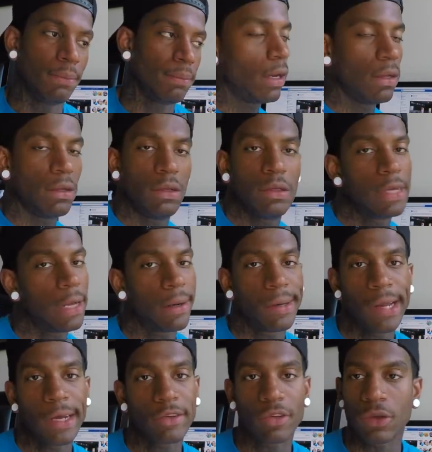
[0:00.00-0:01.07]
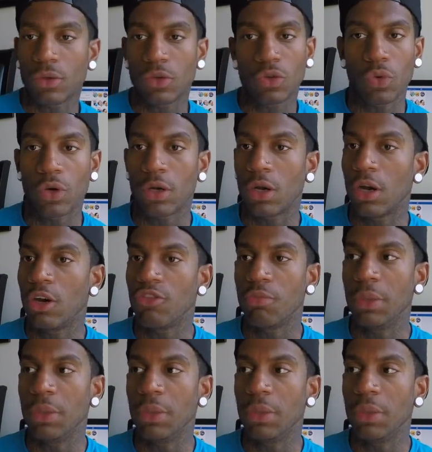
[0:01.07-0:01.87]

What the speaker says: It got a nice little torque curve,